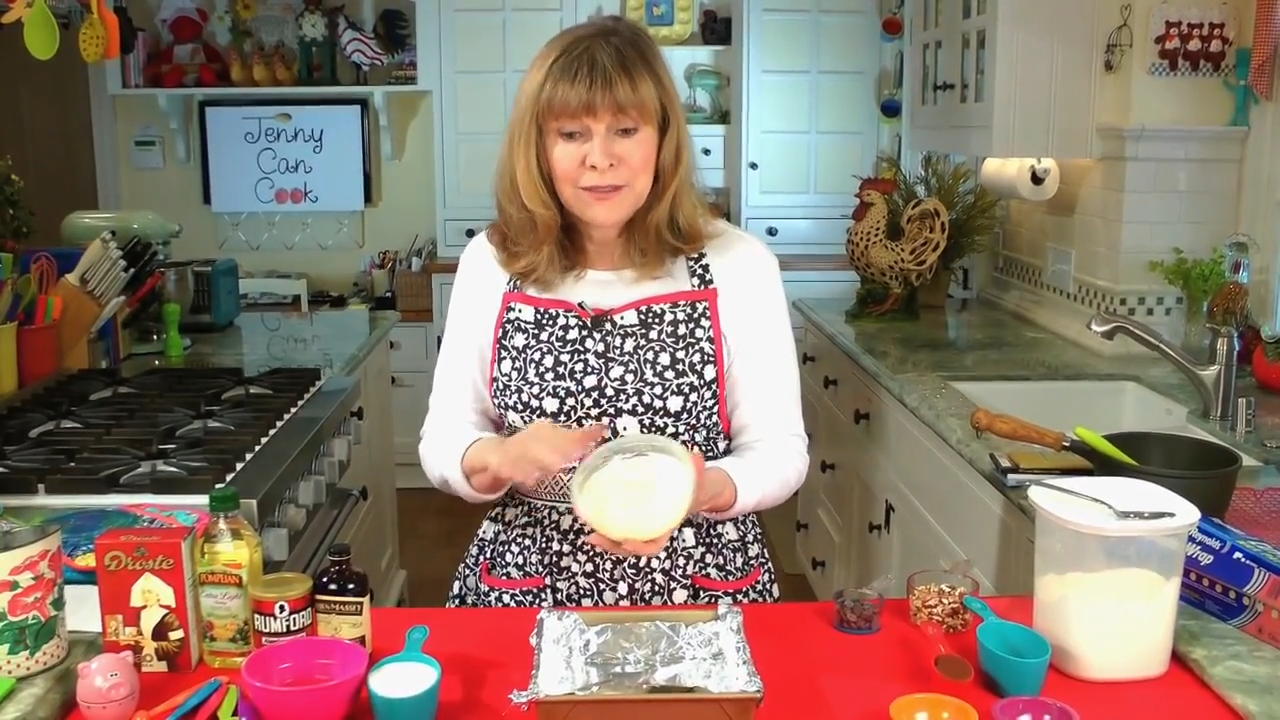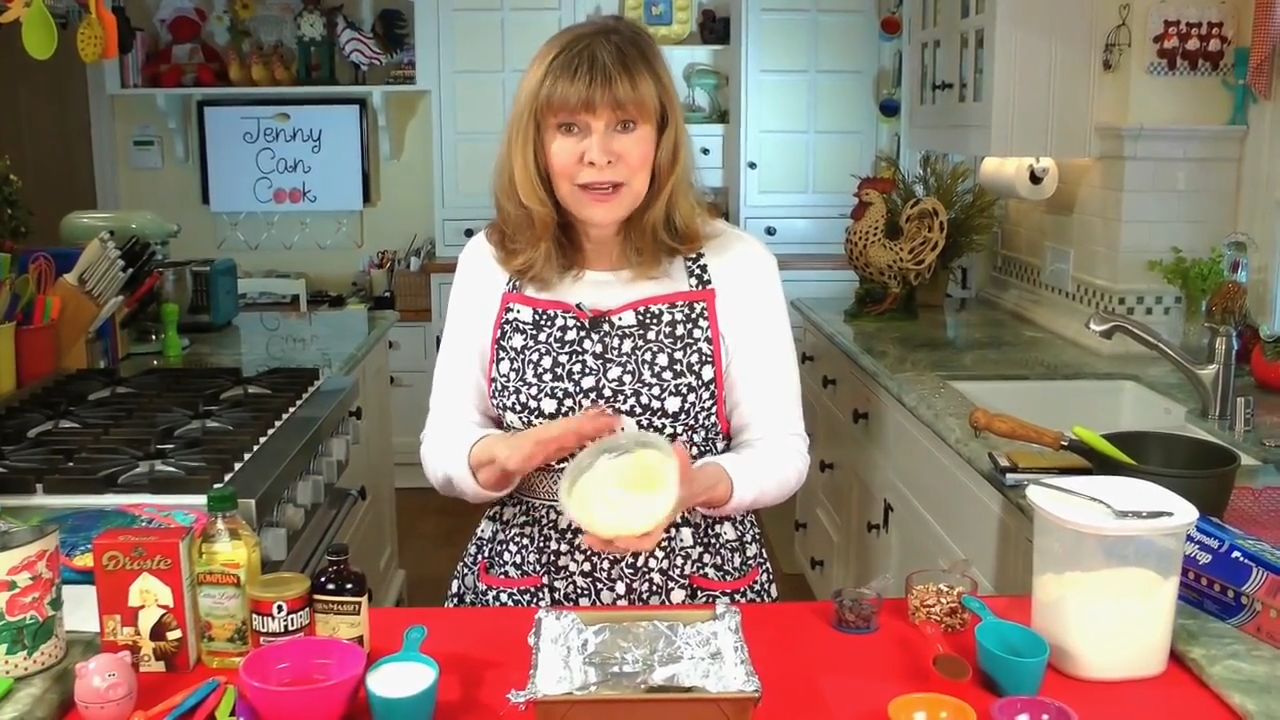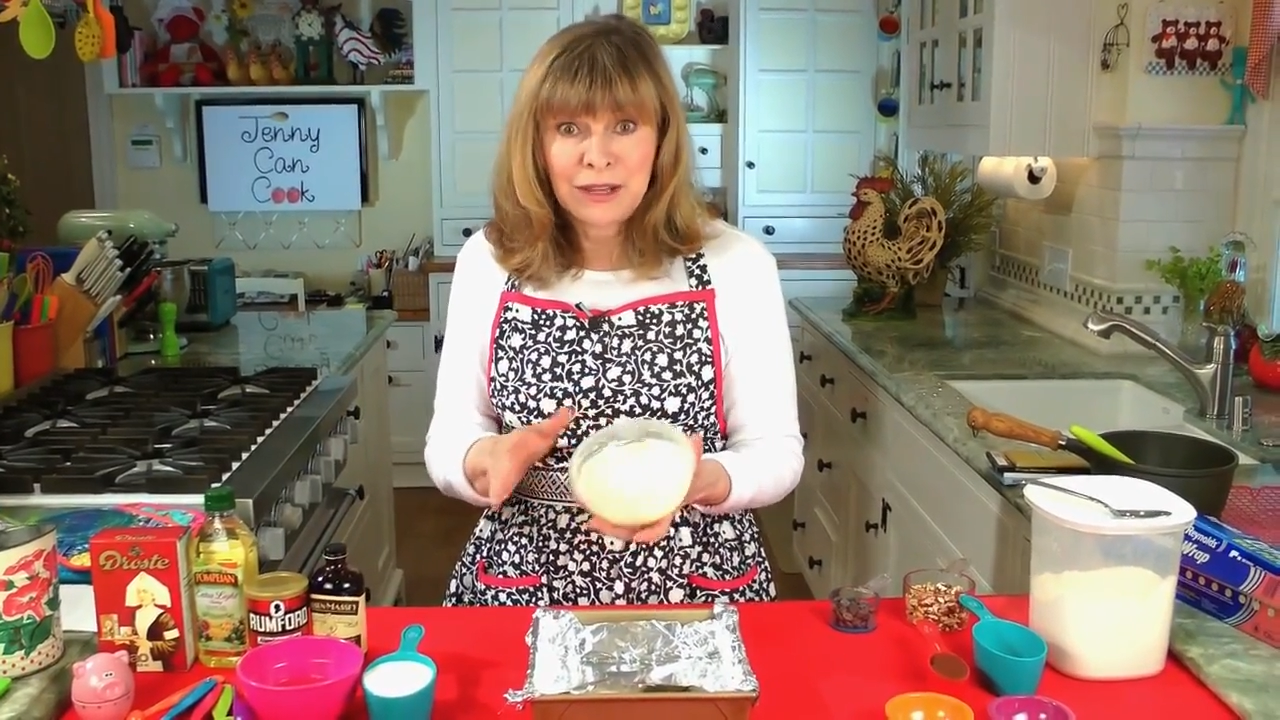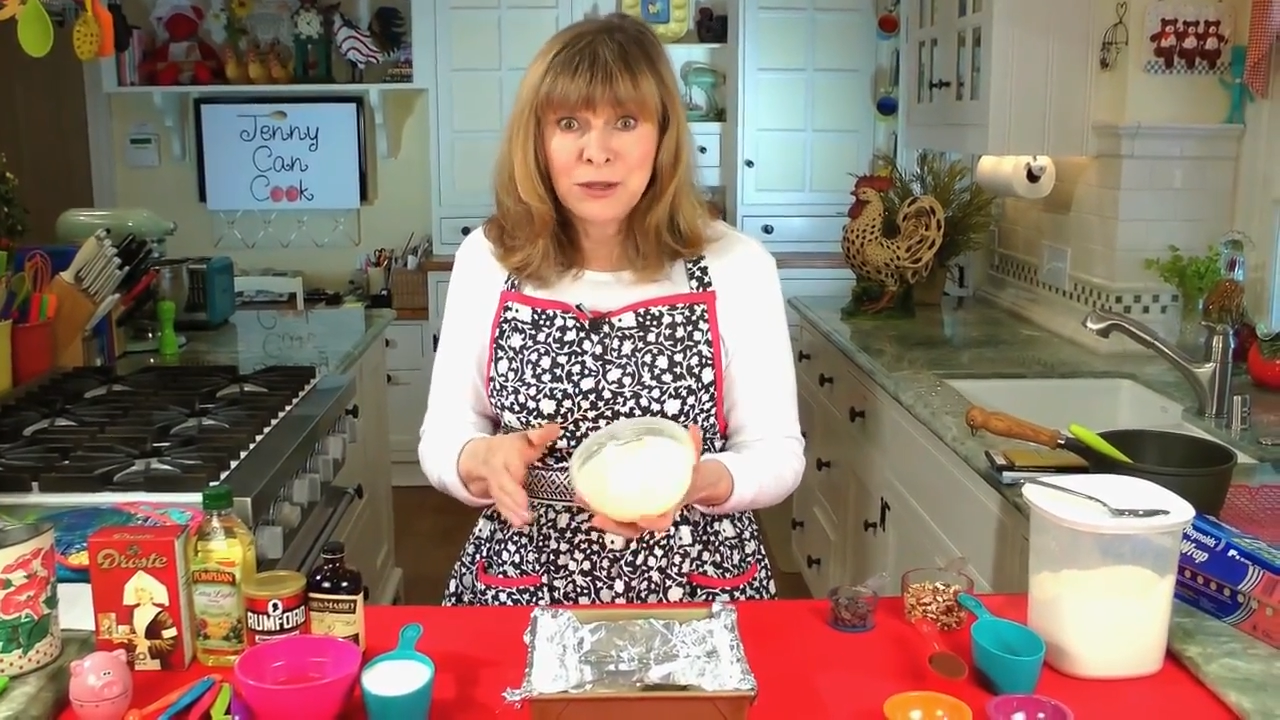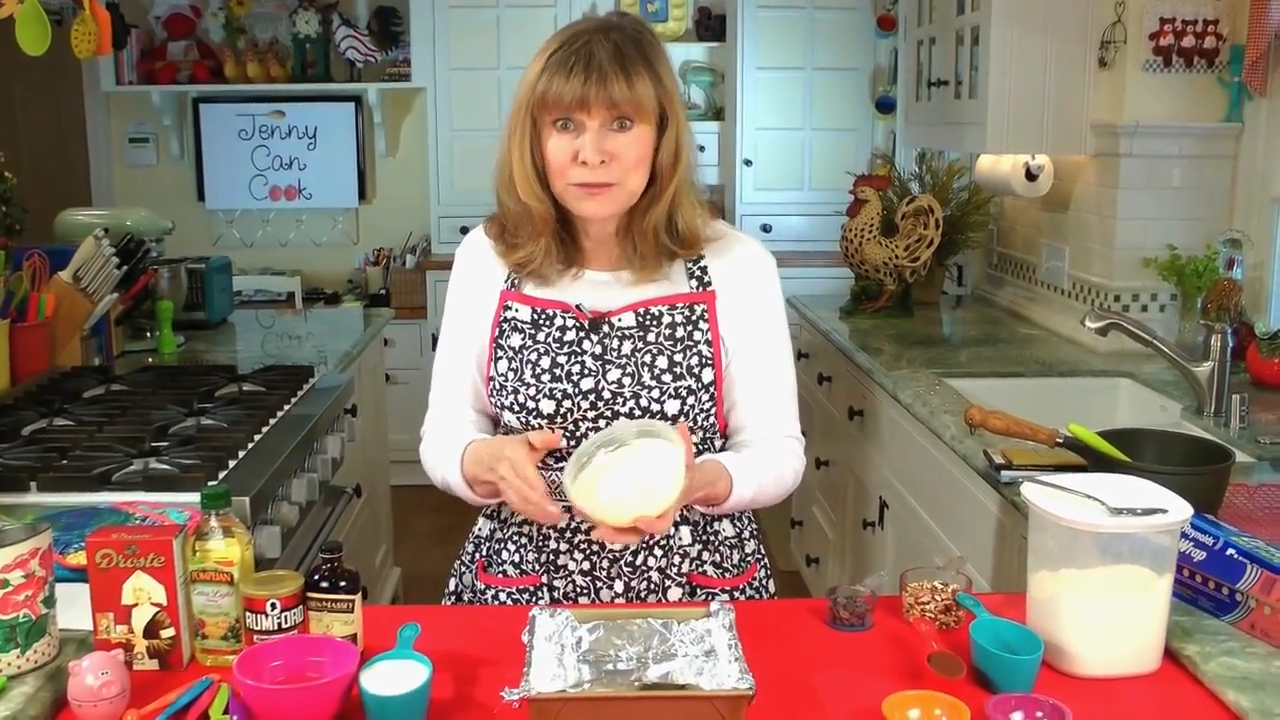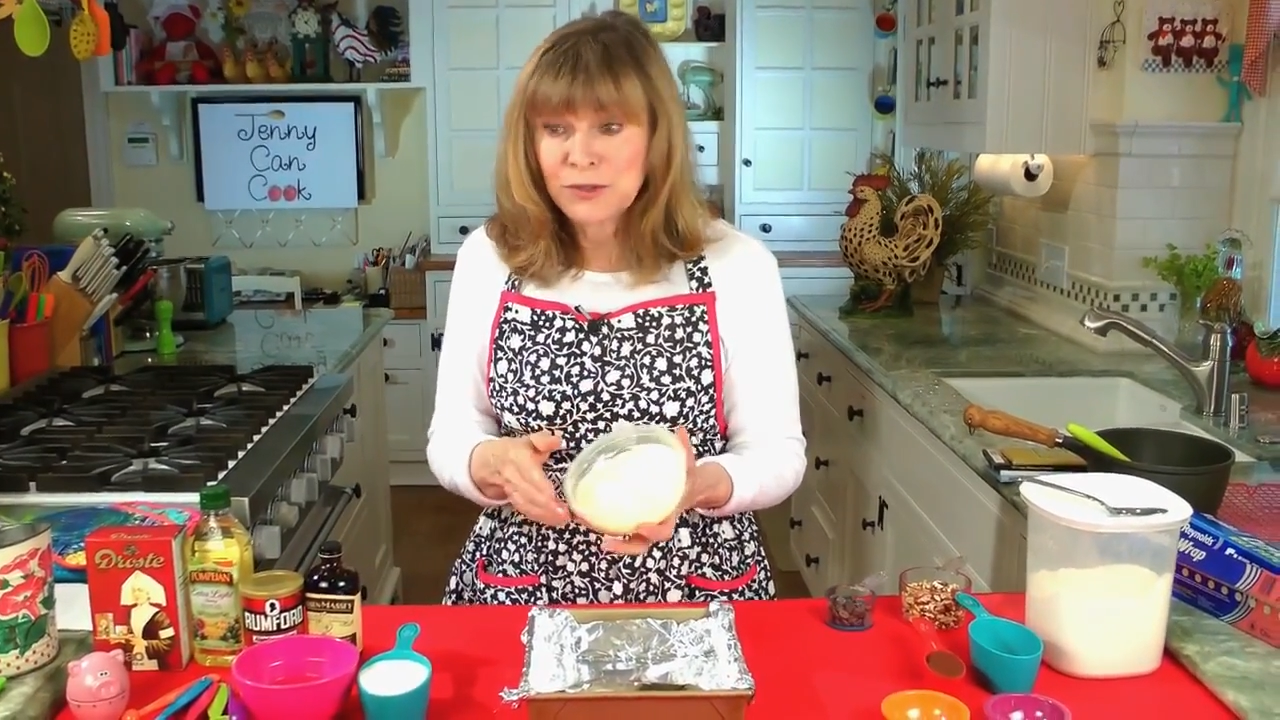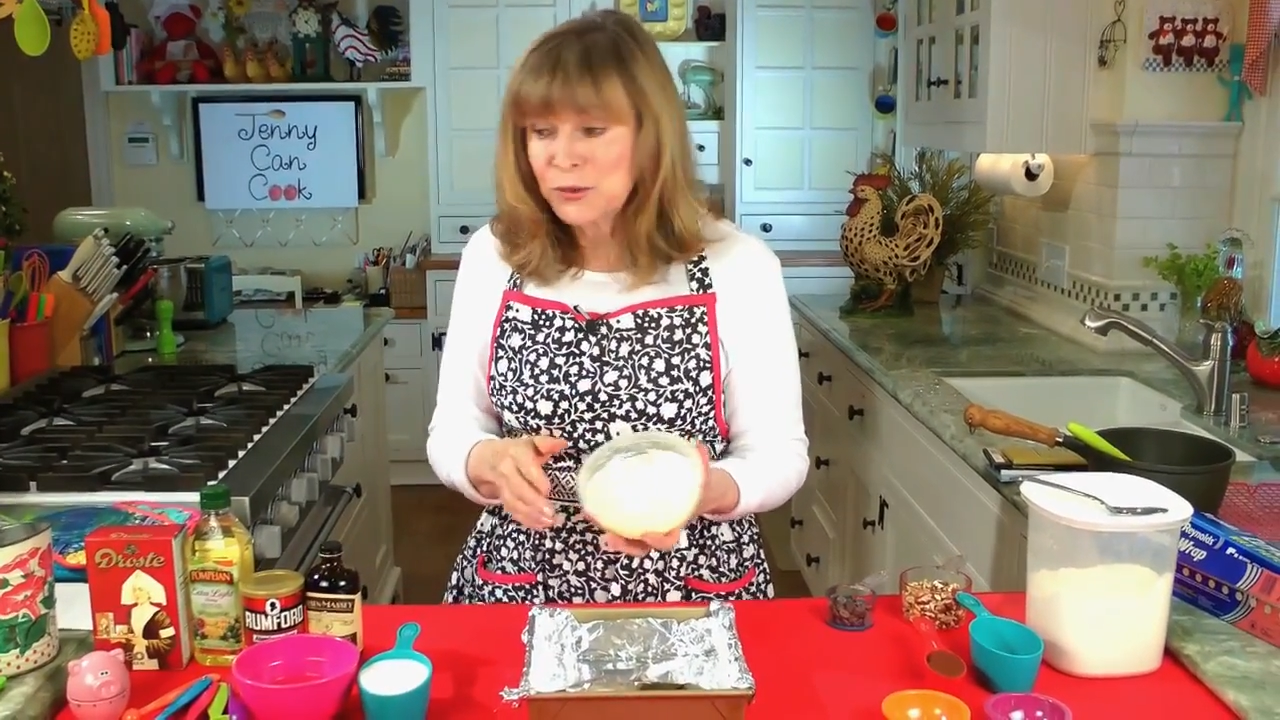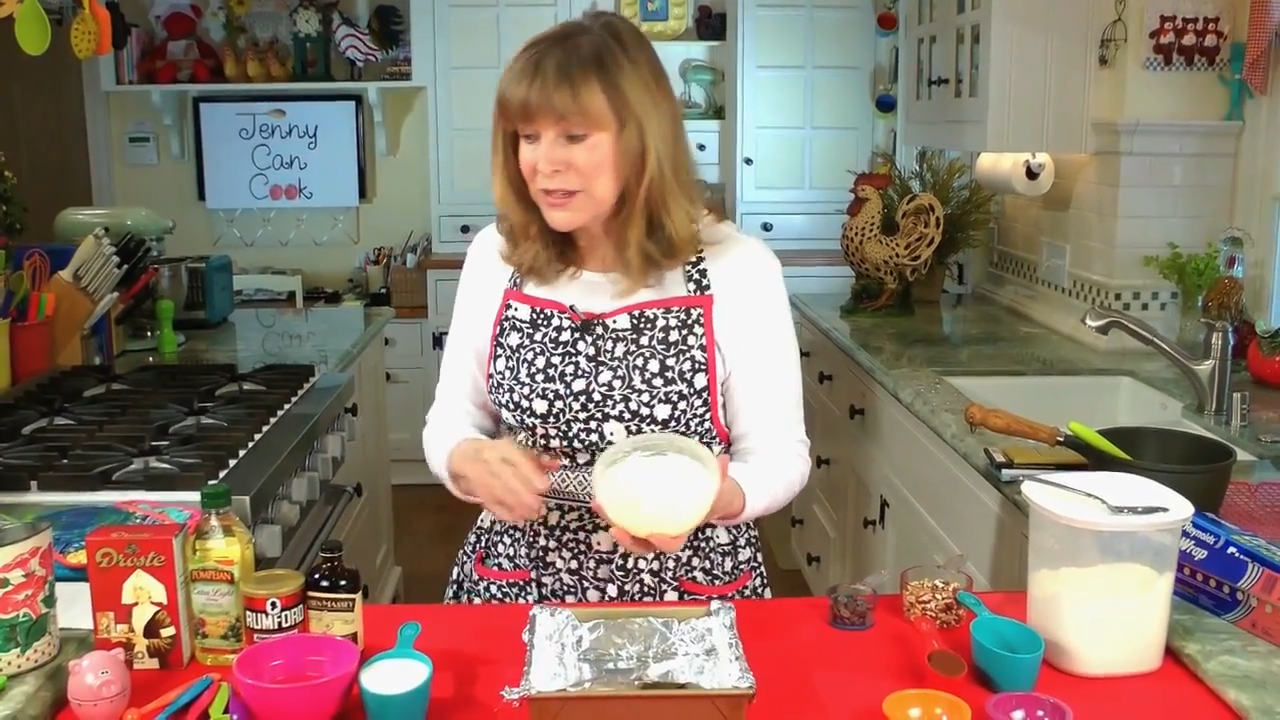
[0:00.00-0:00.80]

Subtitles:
that I use for